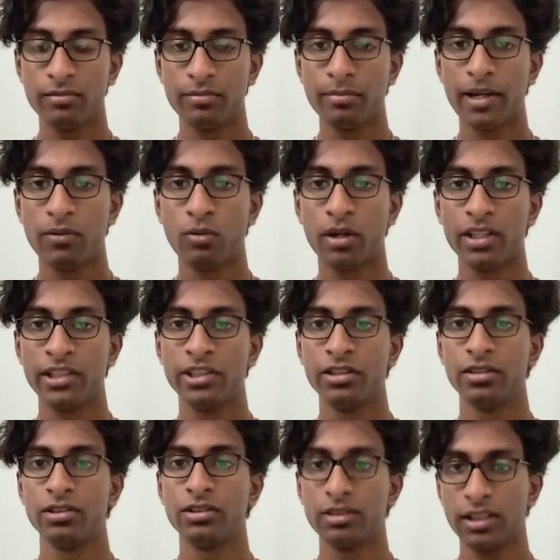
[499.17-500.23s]
been what
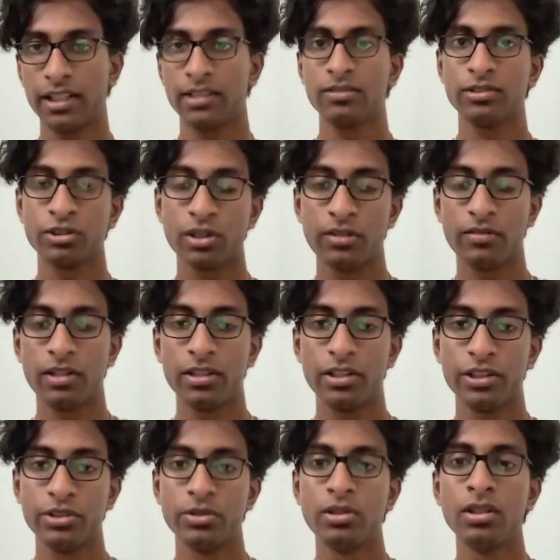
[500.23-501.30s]
he should have
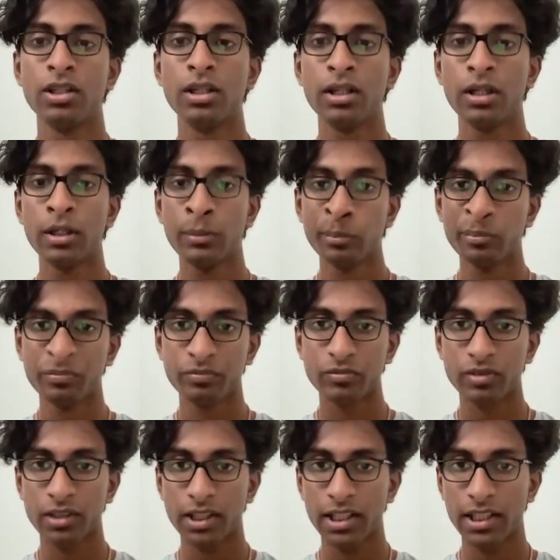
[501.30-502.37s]
continued.
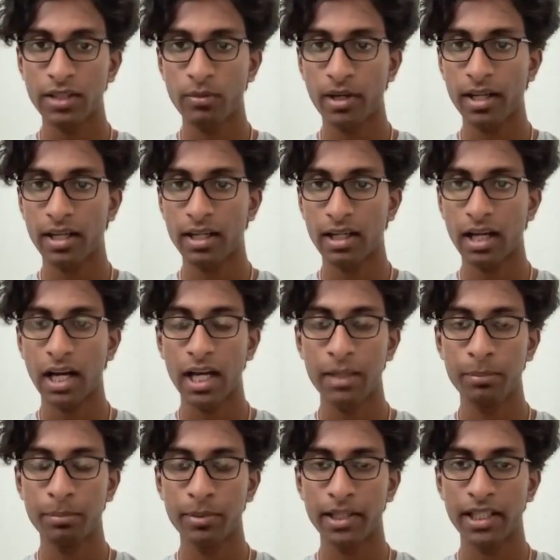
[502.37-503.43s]
Anyway, uh, I
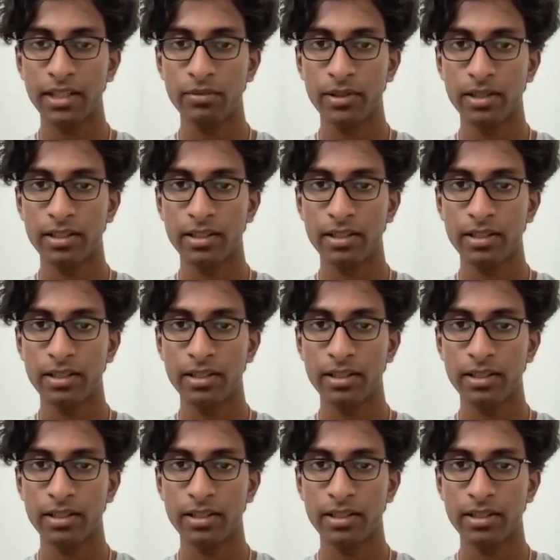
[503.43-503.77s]
play